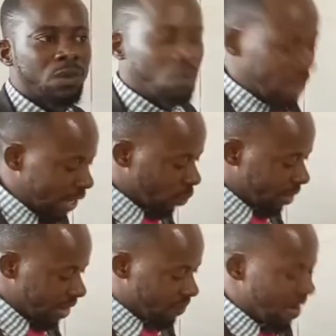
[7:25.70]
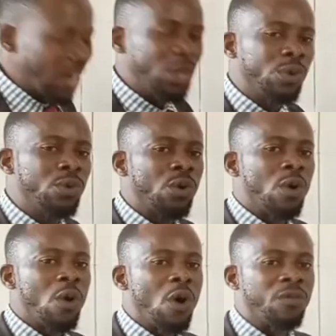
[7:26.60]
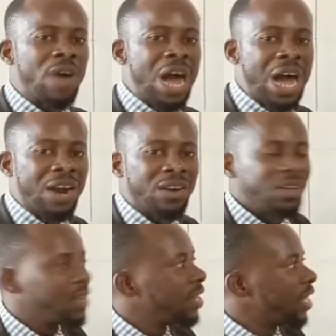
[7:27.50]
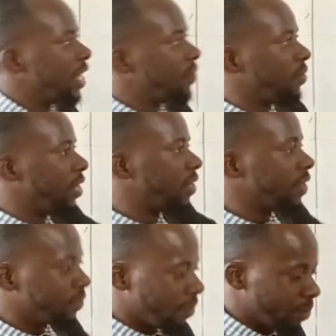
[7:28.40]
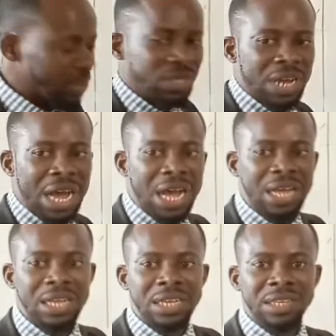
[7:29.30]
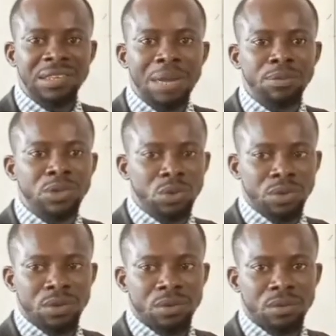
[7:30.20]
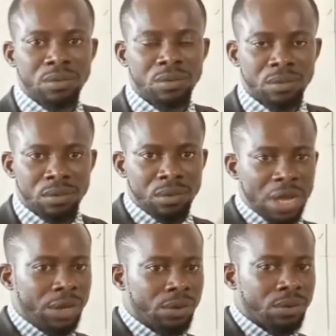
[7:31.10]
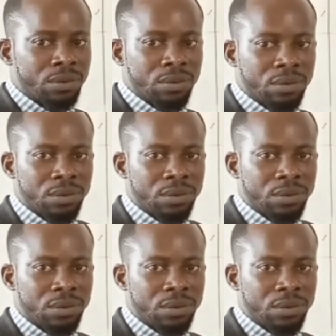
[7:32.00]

So that will be the value of R if this information are substituted. Thank you.